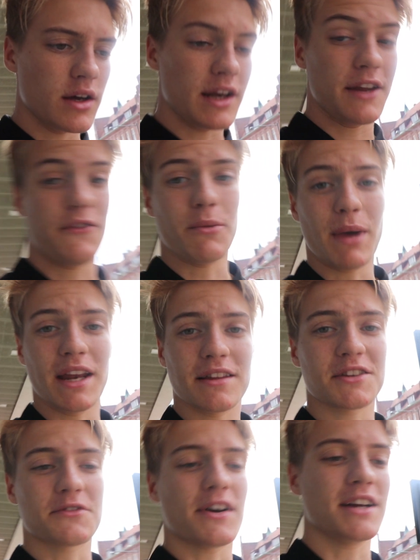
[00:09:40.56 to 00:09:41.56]
And if you made it
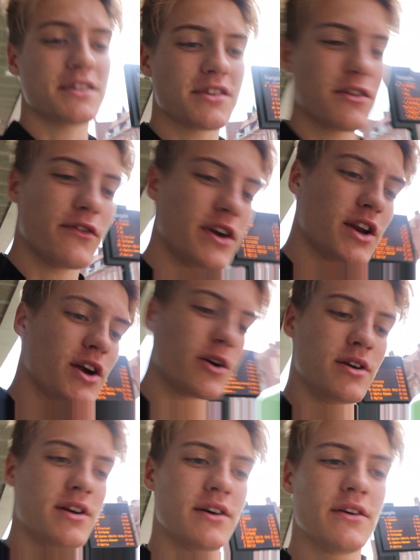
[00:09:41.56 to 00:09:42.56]
this far into the
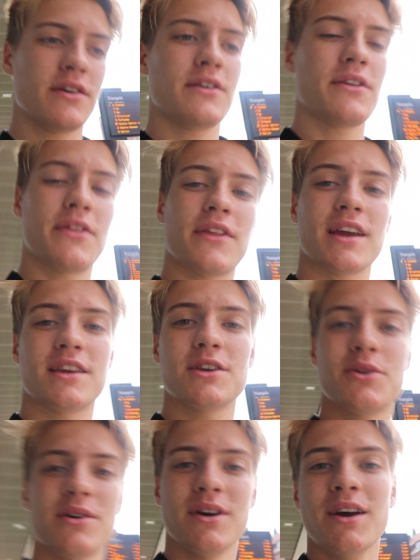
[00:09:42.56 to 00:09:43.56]
video, thank
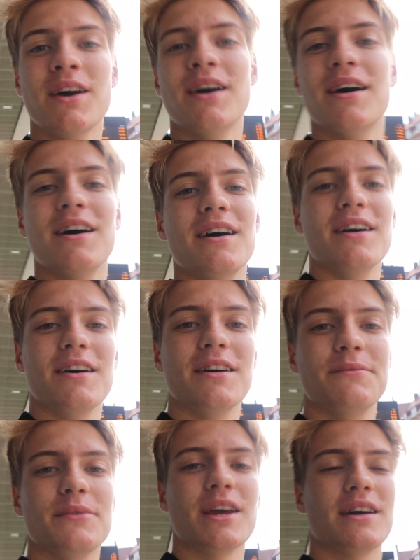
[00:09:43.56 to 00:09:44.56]
you.
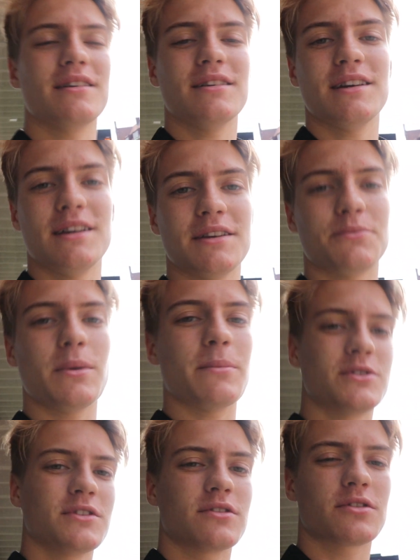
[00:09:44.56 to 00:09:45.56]
Yeah, and
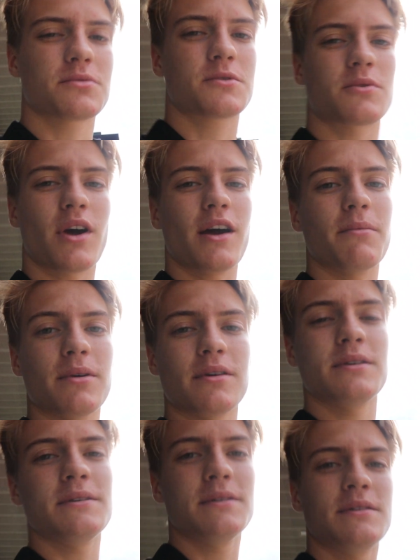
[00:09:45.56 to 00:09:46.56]
remember to subscribe.
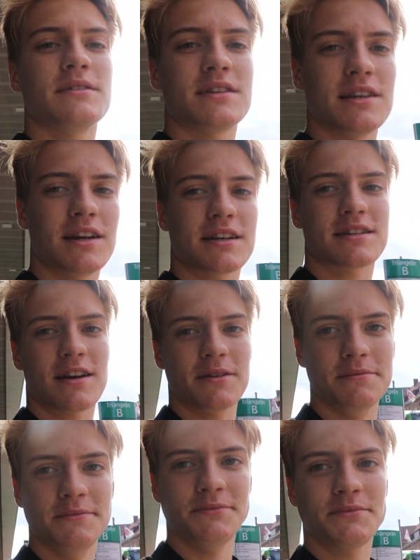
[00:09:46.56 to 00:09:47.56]
See you next
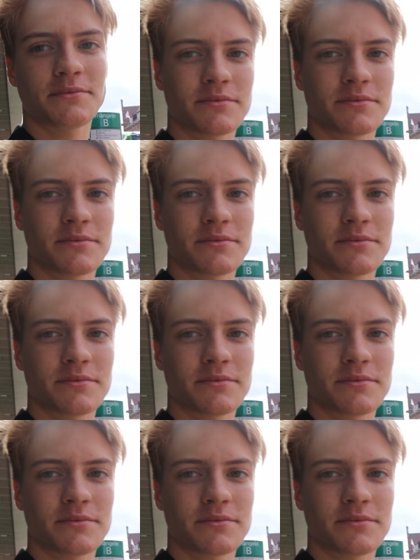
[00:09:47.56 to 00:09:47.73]
time.